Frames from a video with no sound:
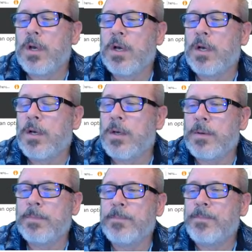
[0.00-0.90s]

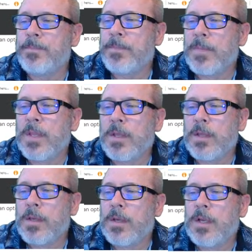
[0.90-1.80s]

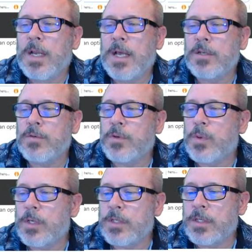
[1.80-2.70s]
Enhanced
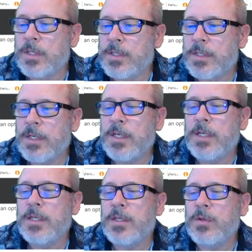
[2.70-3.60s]
request
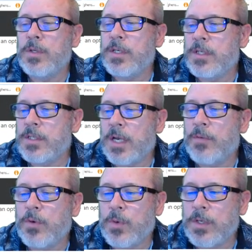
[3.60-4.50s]
listing, newly designed
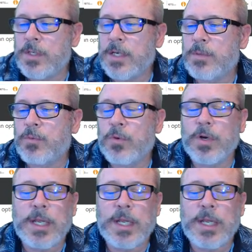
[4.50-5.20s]
request export.